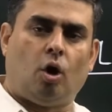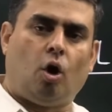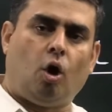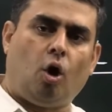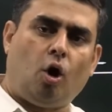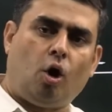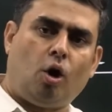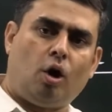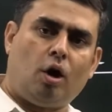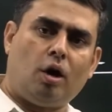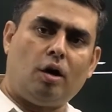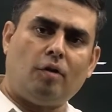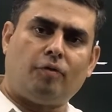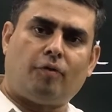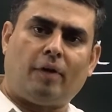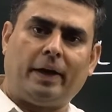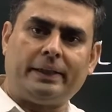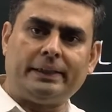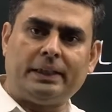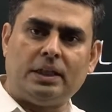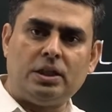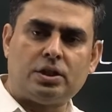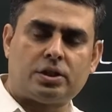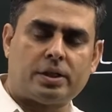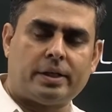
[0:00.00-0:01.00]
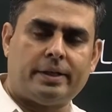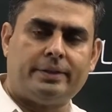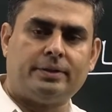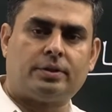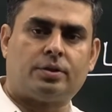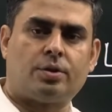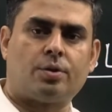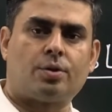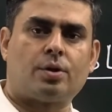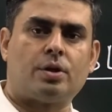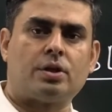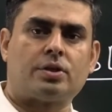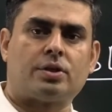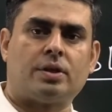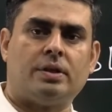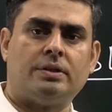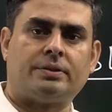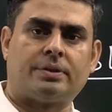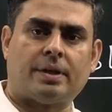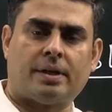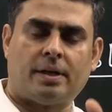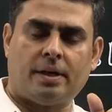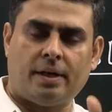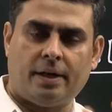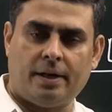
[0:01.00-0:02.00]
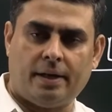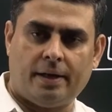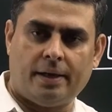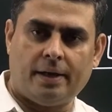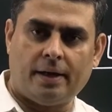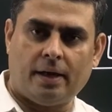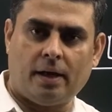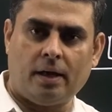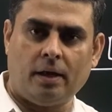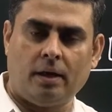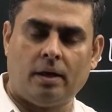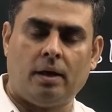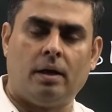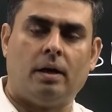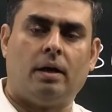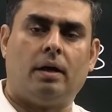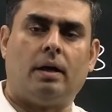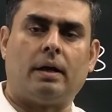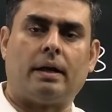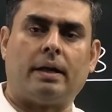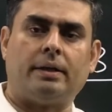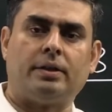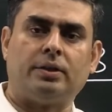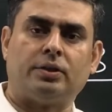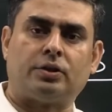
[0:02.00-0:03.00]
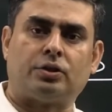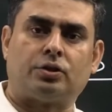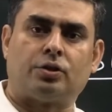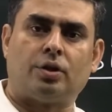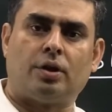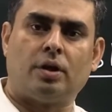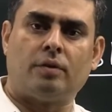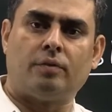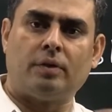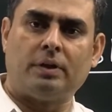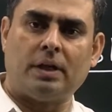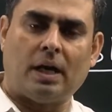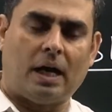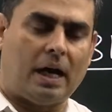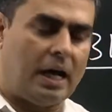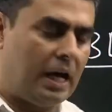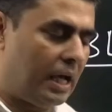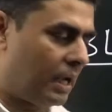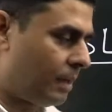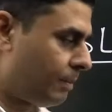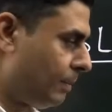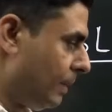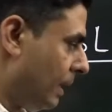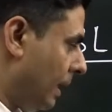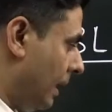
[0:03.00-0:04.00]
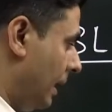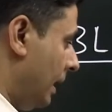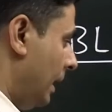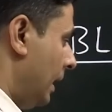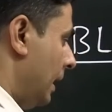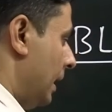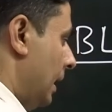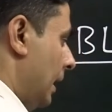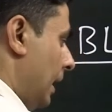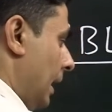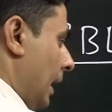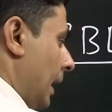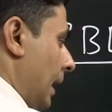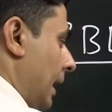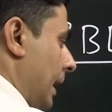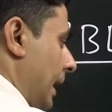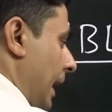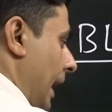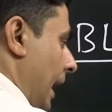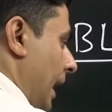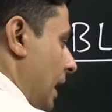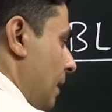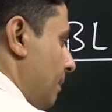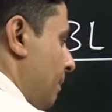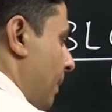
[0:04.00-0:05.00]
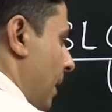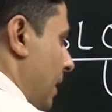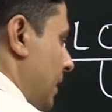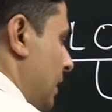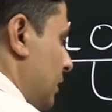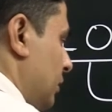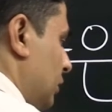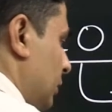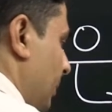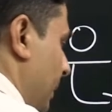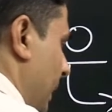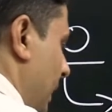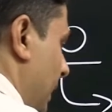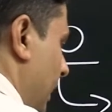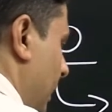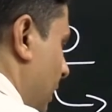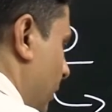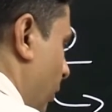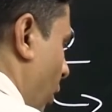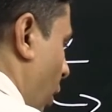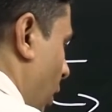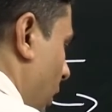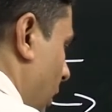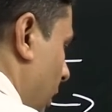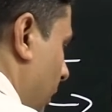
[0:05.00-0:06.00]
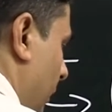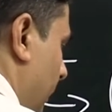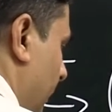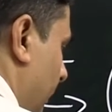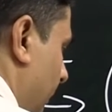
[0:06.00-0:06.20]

All financial institutions in India registered with RBI can participate in what?